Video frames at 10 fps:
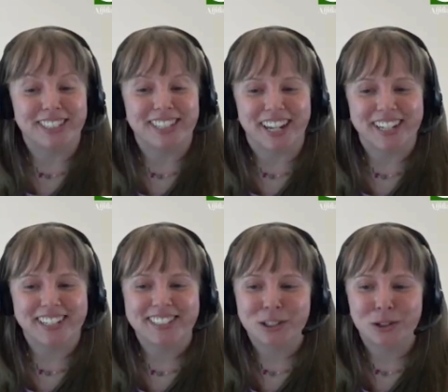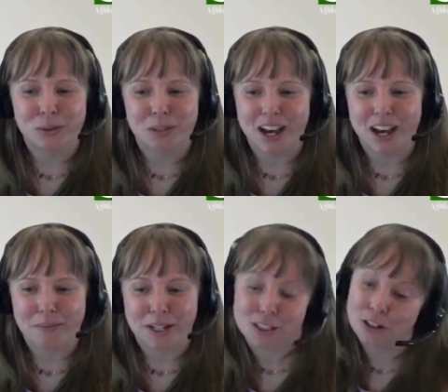take to
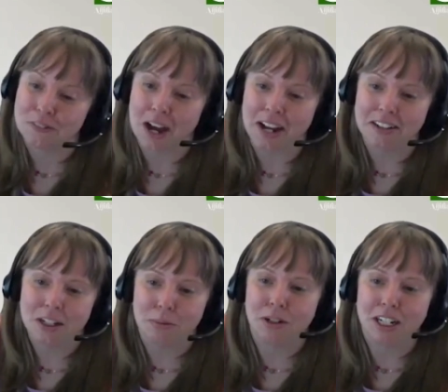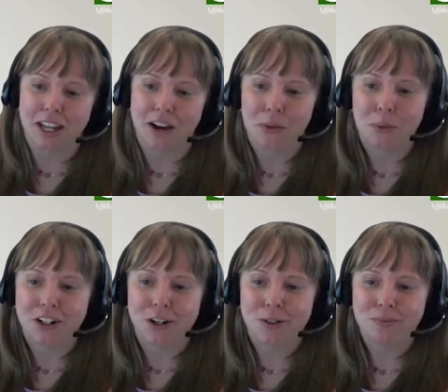become a certified community health
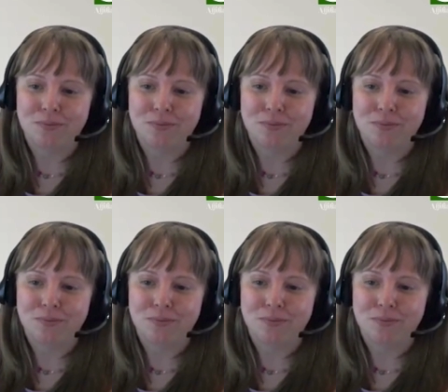worker?